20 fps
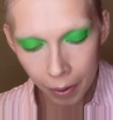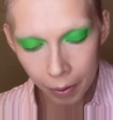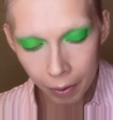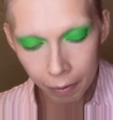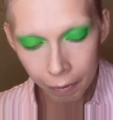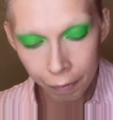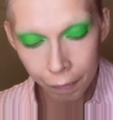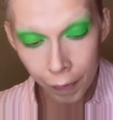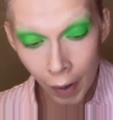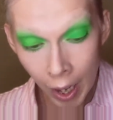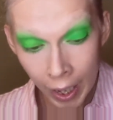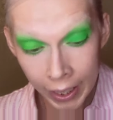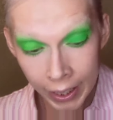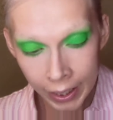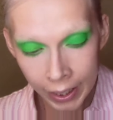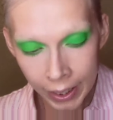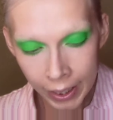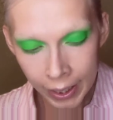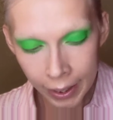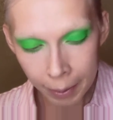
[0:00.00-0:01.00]

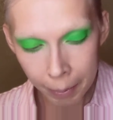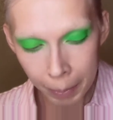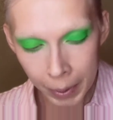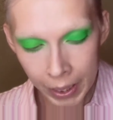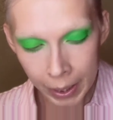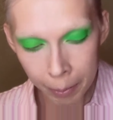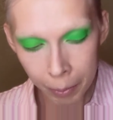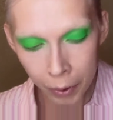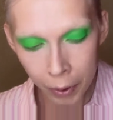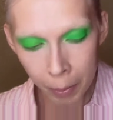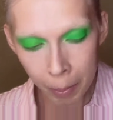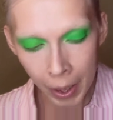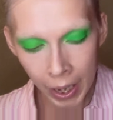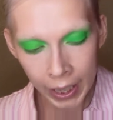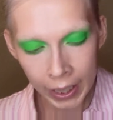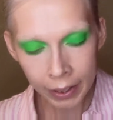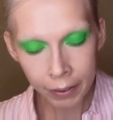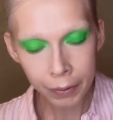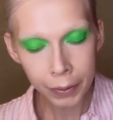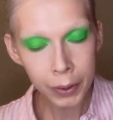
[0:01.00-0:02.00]
finally being more
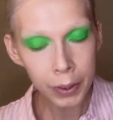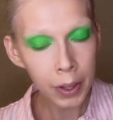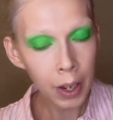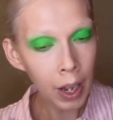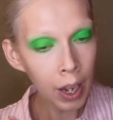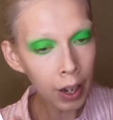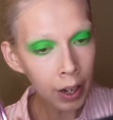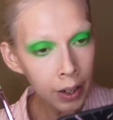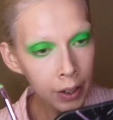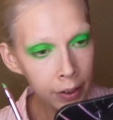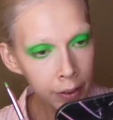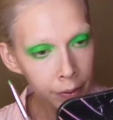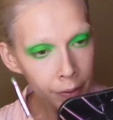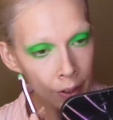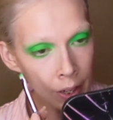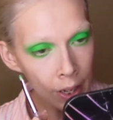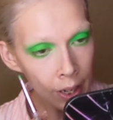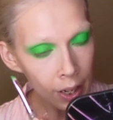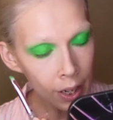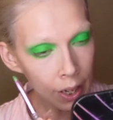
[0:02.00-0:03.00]
mindful of
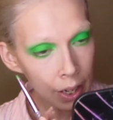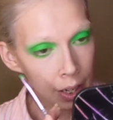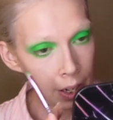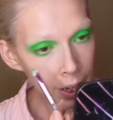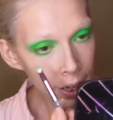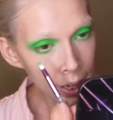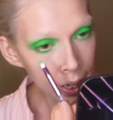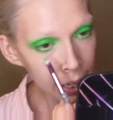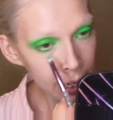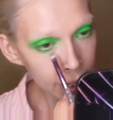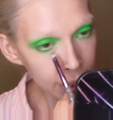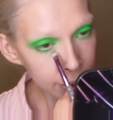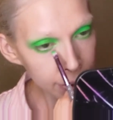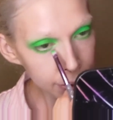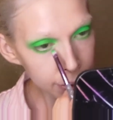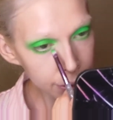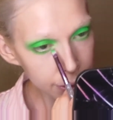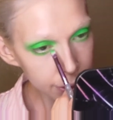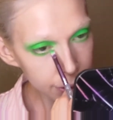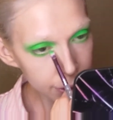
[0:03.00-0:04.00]

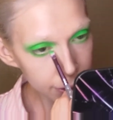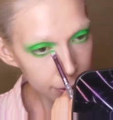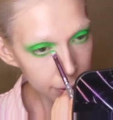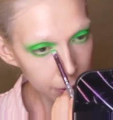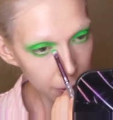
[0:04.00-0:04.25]
is